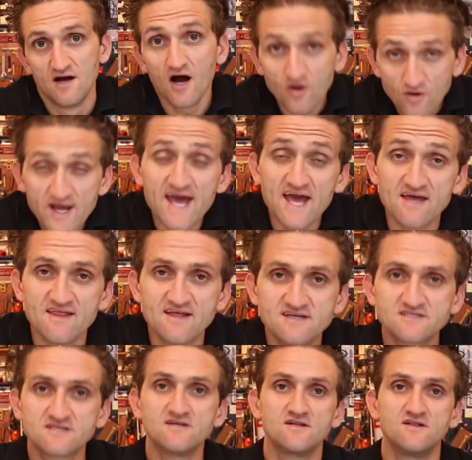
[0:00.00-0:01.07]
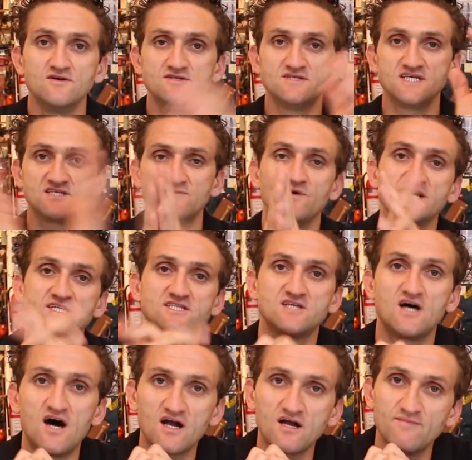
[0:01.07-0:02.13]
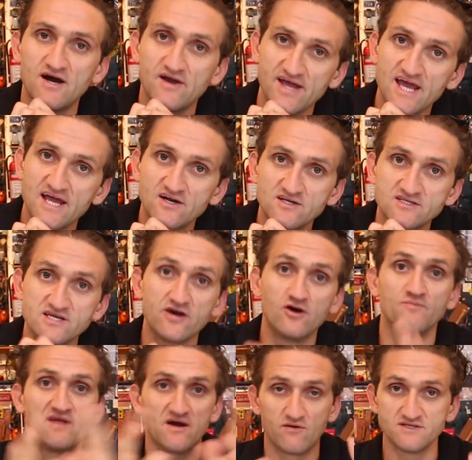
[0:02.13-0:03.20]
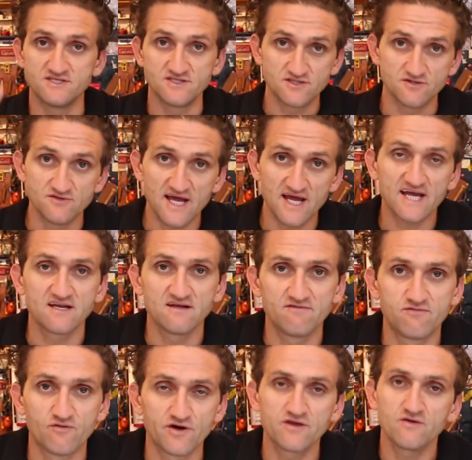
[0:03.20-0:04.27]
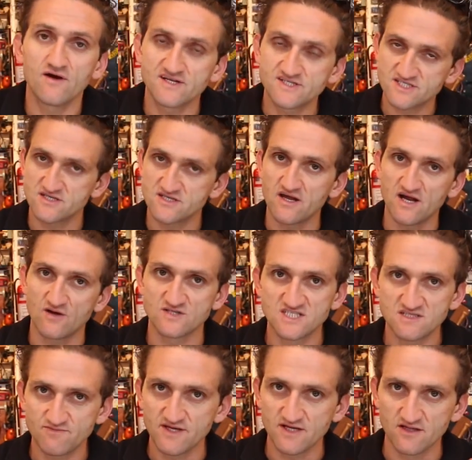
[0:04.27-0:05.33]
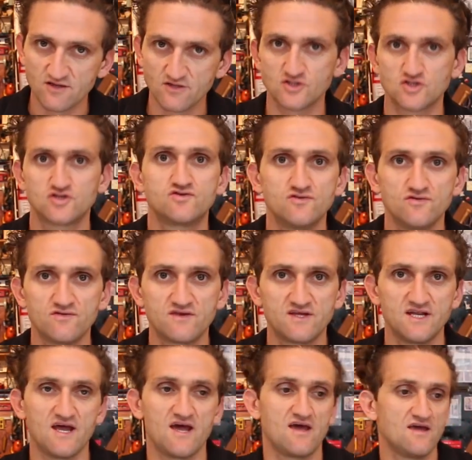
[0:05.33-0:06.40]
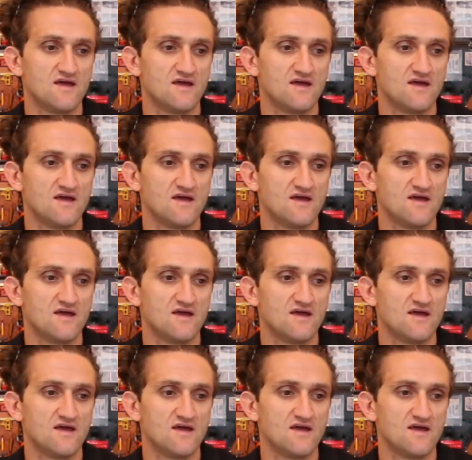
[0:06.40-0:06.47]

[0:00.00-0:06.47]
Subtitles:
Okay, this concludes this week's talk about haters. I hope that wasn't too negative for you. I just thought I would speak a little truth today.